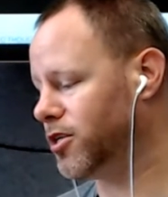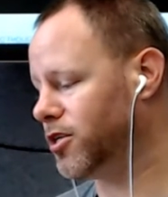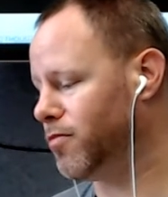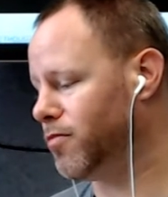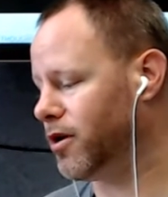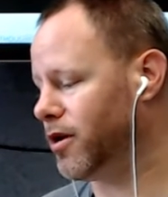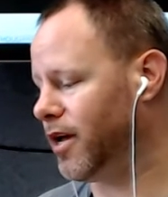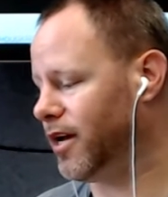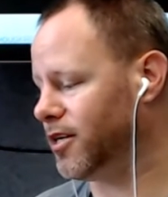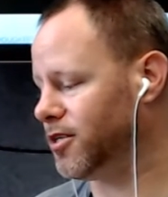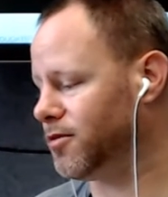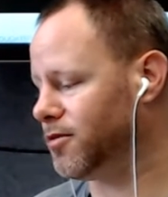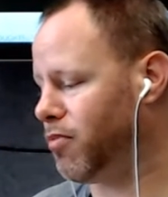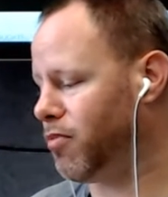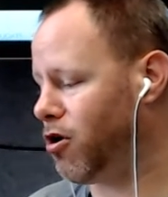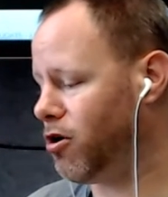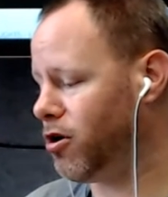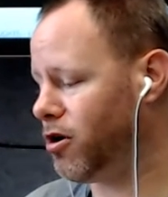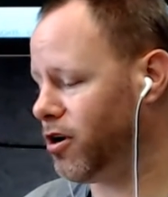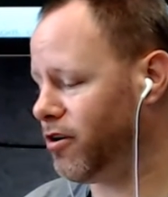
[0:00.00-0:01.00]
But as
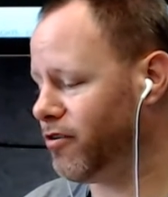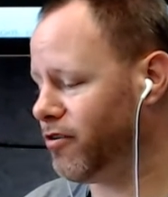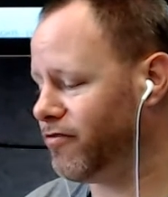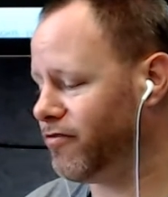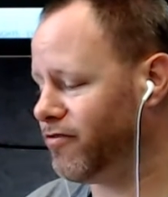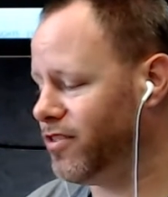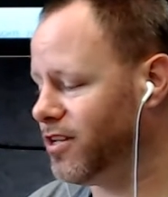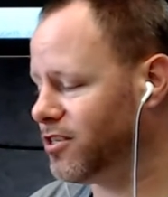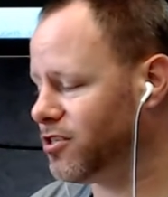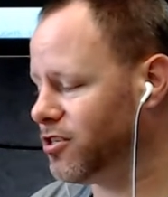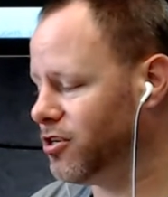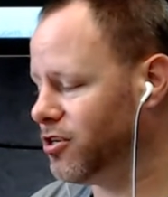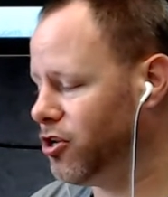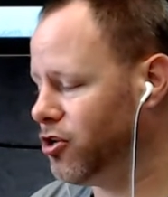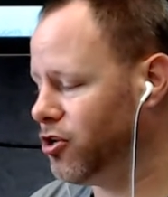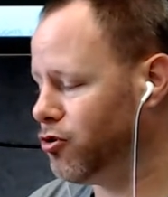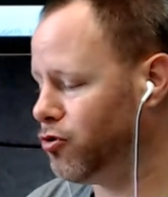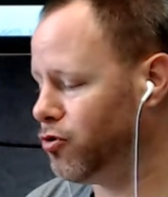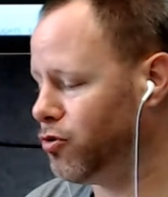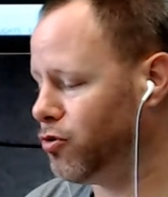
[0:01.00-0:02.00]
part of this
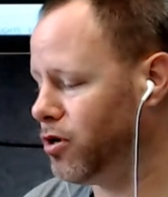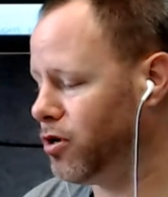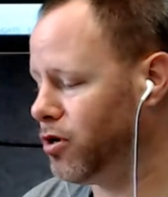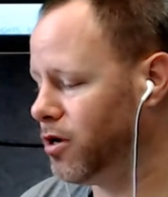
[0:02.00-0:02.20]
new